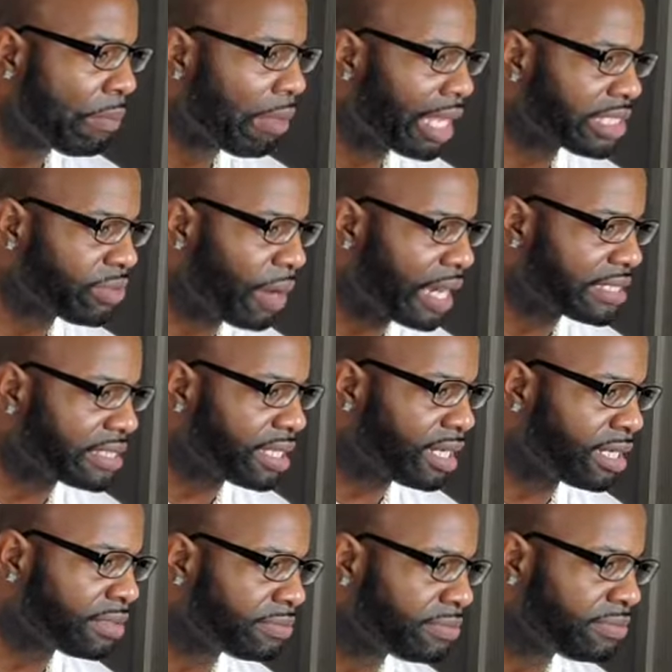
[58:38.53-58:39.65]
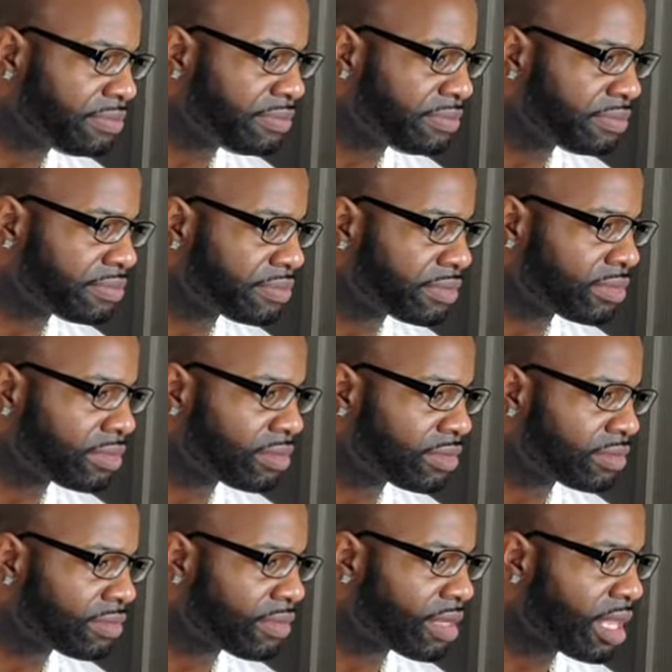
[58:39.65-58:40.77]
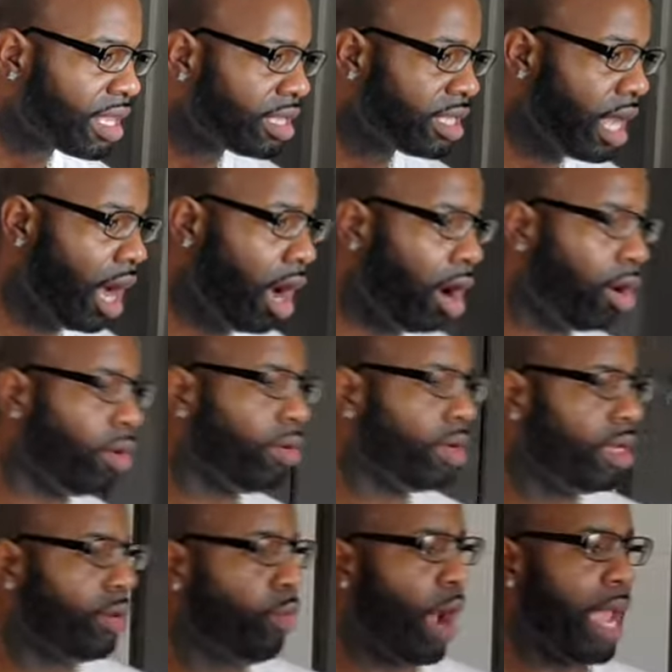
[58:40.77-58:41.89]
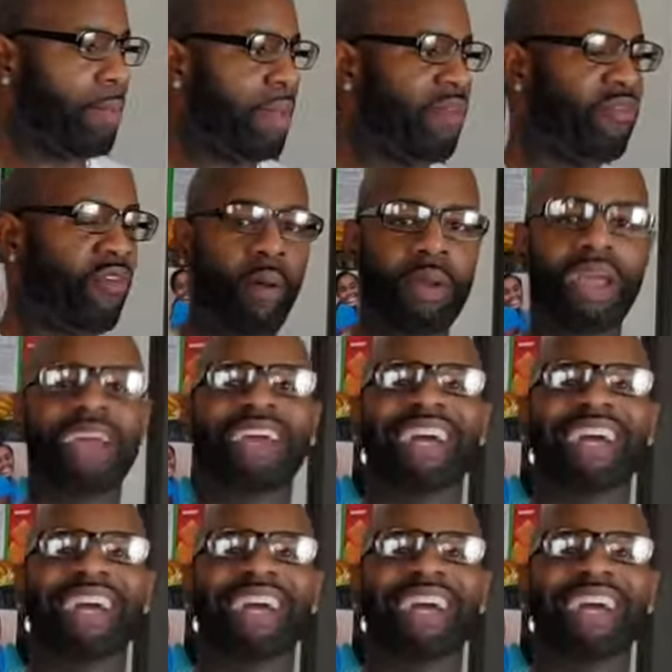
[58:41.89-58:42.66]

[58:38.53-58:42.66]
That's right, son. Oh. Yo, wait, before me.